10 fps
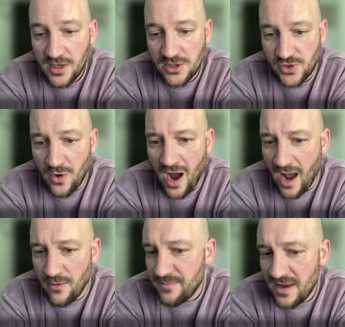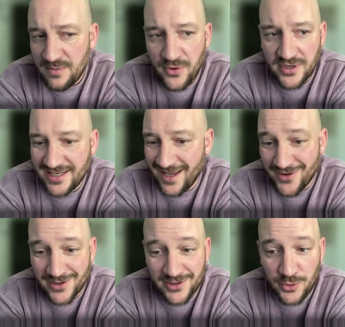So I would maybe put
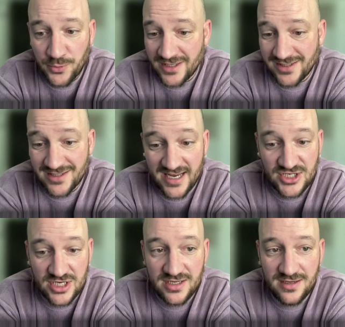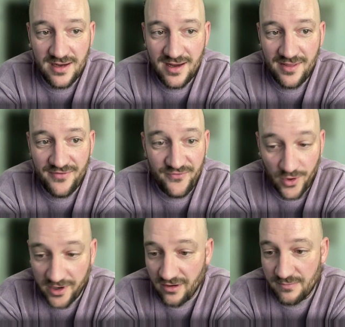together a little presentation
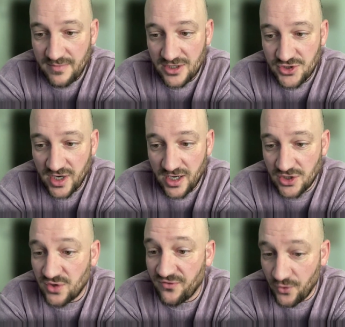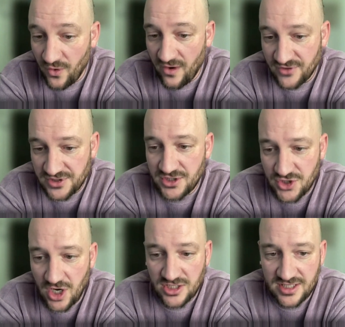for your administrators or for whoever's in
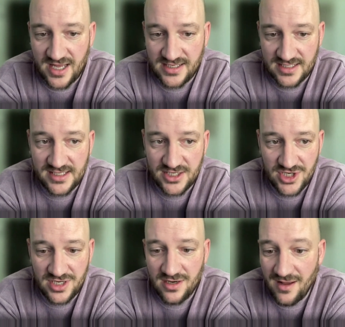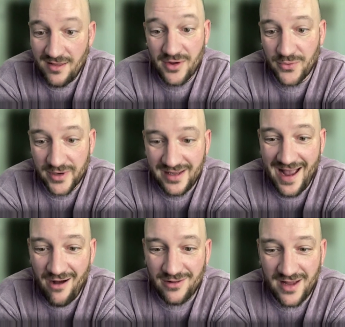charge of that decision that really
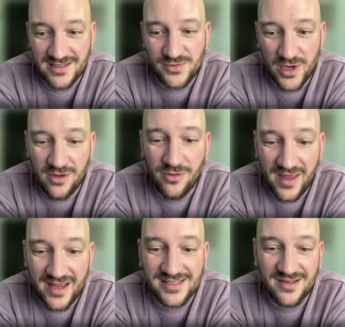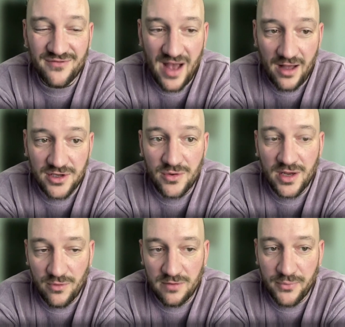outlines what you think is the value
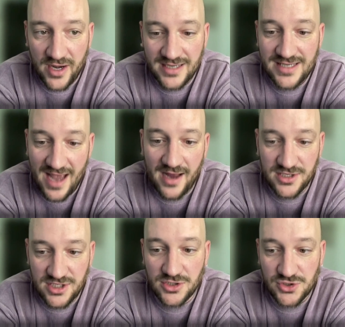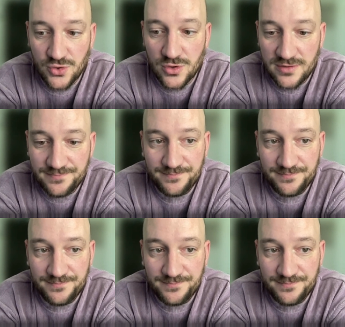it would bring to add to your school.